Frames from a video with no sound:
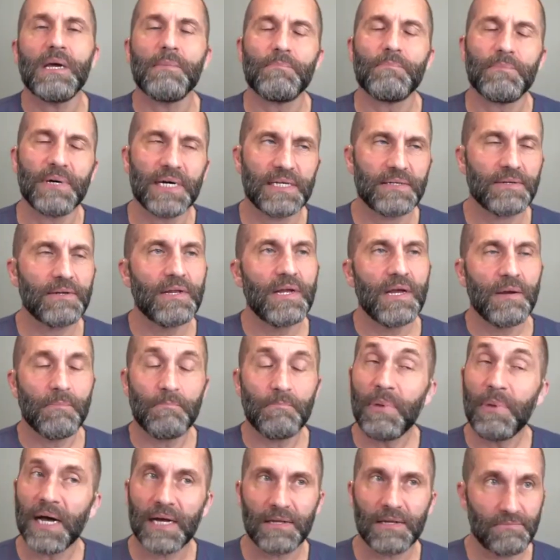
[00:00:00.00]
but
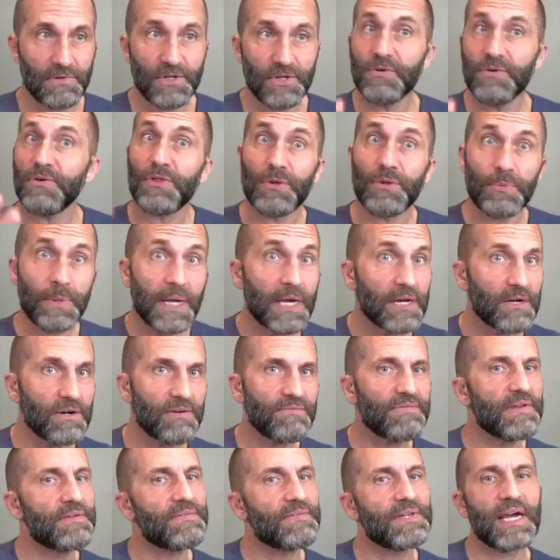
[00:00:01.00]
you're
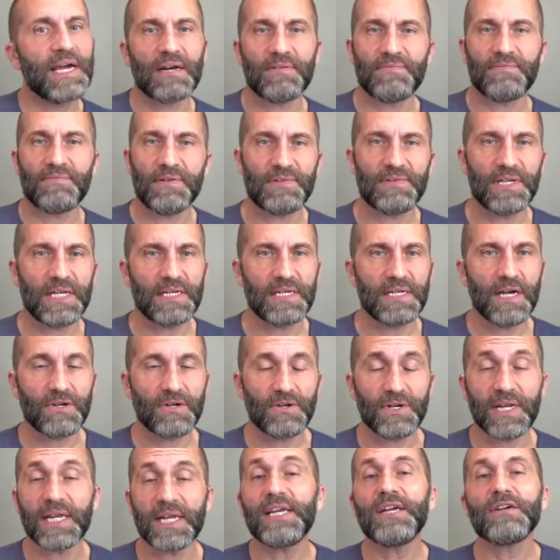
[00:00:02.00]
350 out of
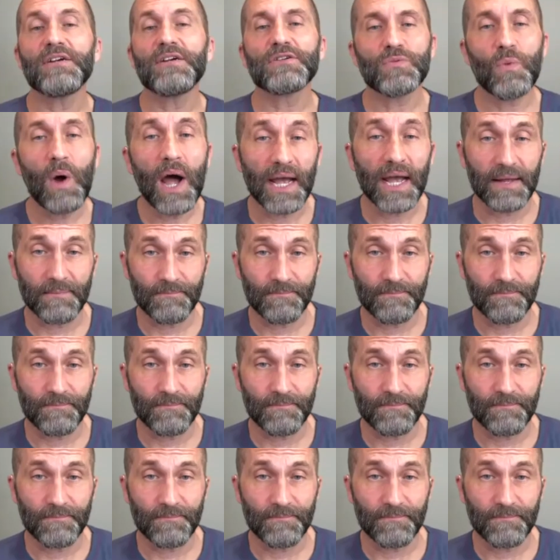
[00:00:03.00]
1,500. And here's why.